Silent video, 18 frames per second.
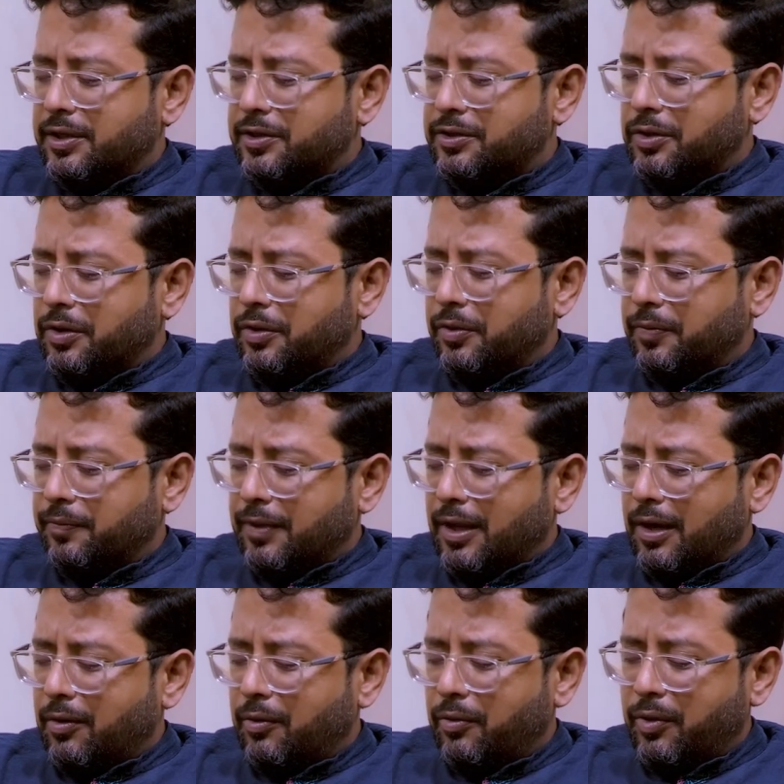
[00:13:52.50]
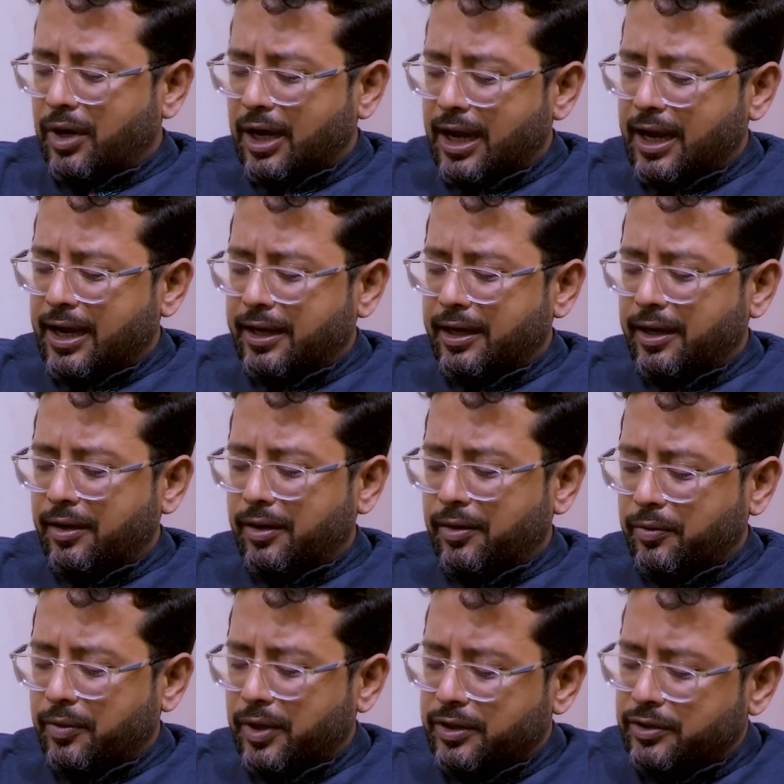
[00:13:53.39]
So what I
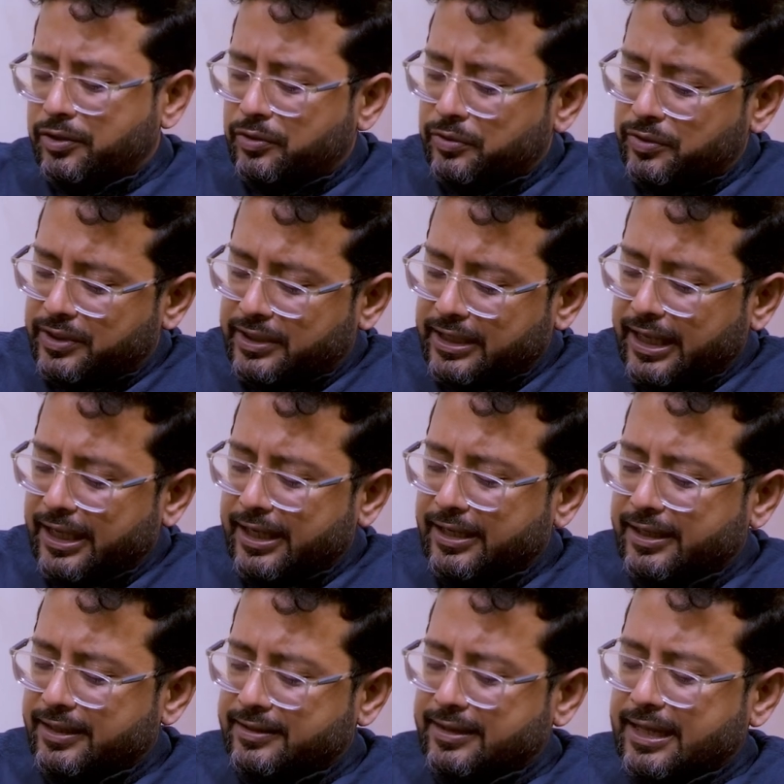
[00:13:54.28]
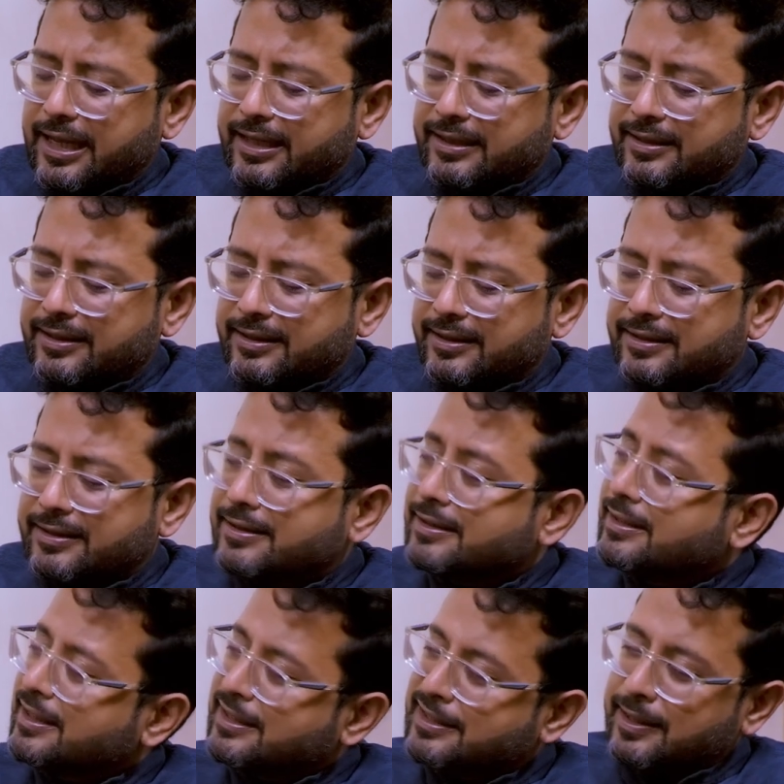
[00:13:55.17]
want to say is that the
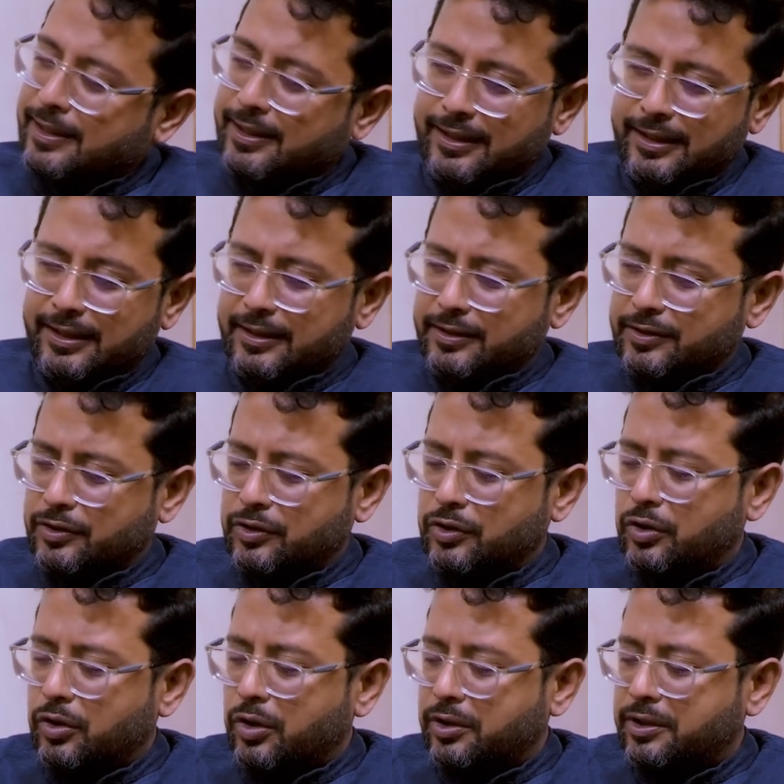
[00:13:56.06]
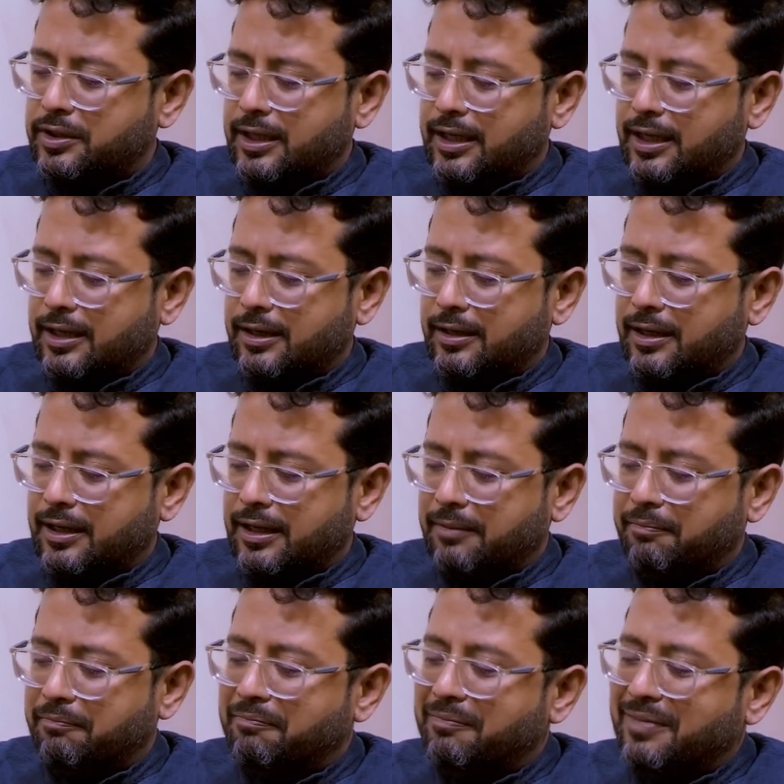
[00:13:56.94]
city is not
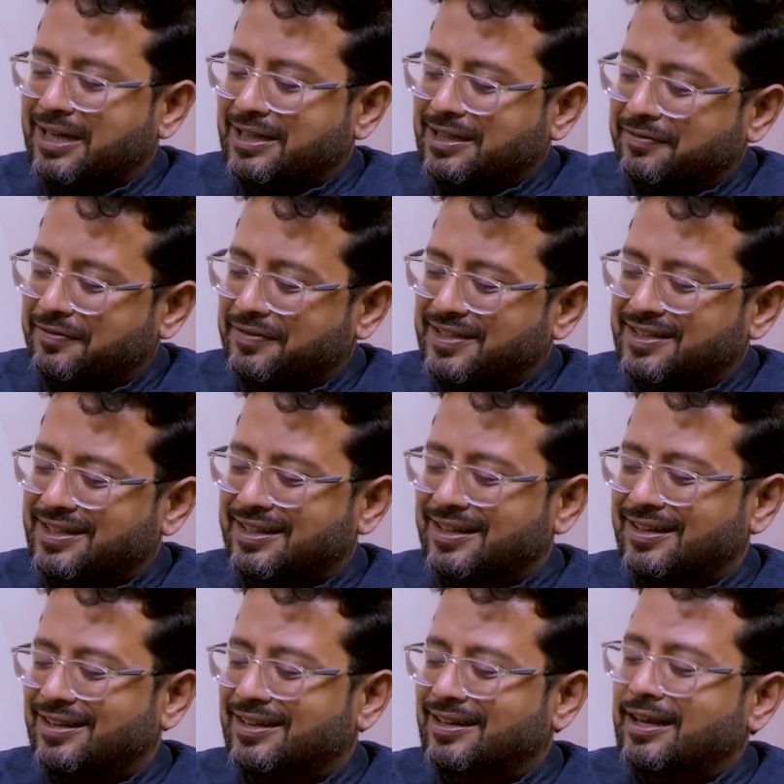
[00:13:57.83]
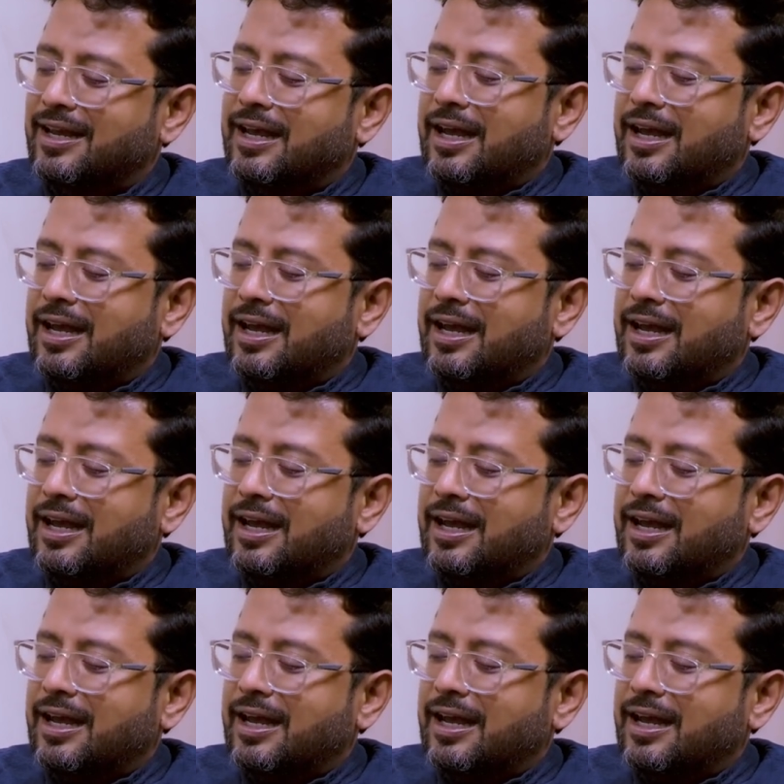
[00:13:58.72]
a metaphysical